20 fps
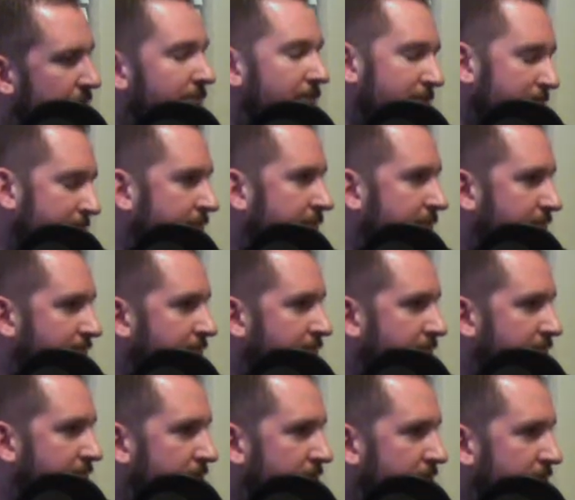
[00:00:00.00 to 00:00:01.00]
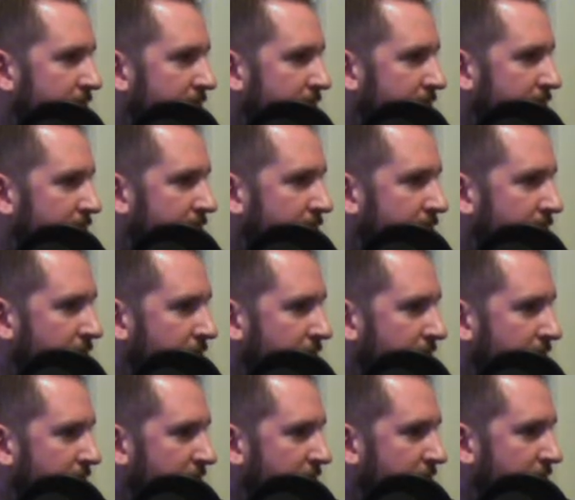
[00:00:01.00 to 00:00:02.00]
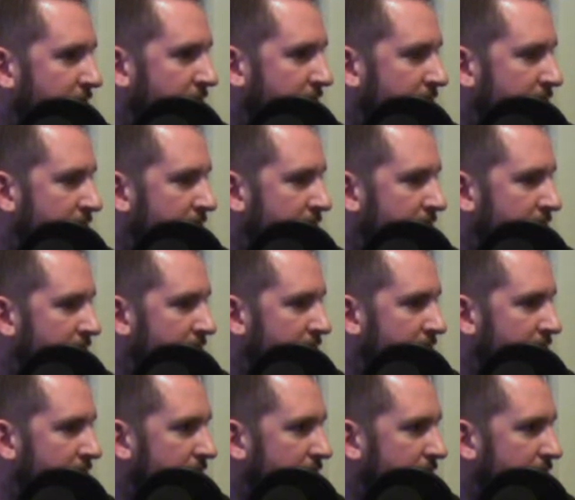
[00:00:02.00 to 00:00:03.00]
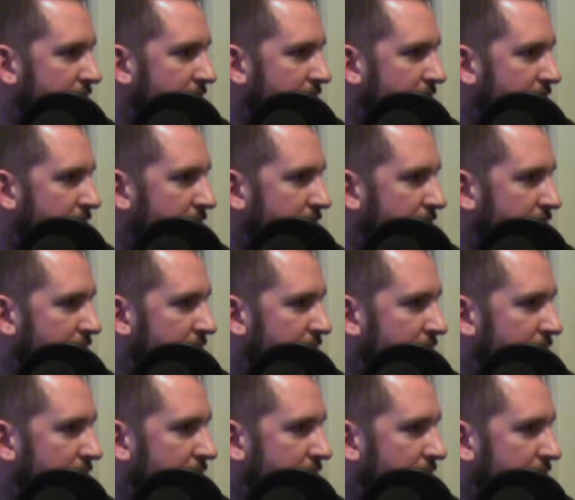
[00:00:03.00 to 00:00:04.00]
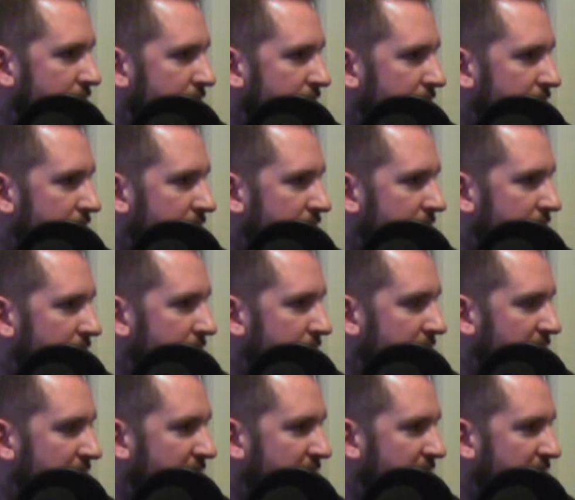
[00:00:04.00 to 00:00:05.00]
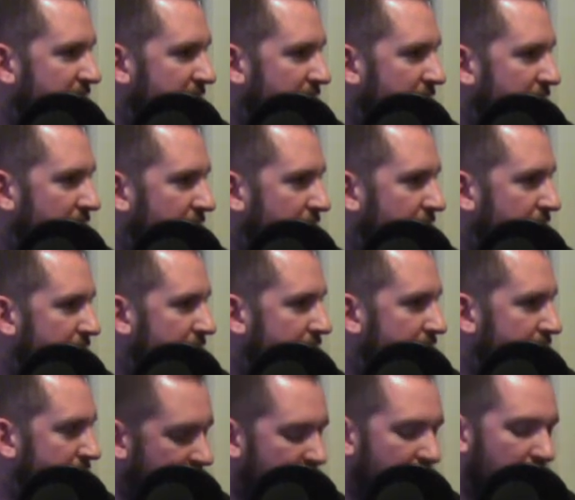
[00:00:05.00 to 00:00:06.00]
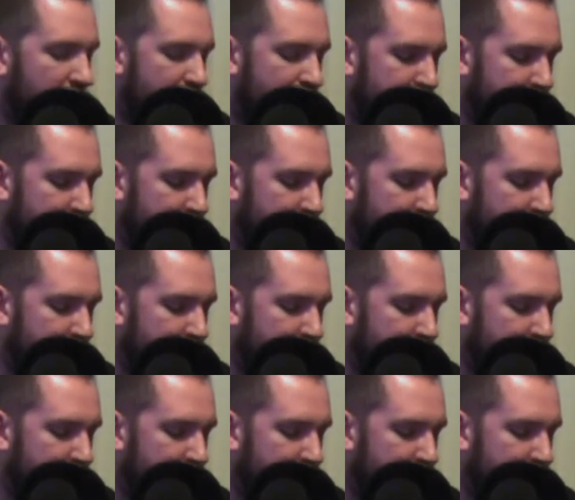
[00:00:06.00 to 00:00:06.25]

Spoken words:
[no speech]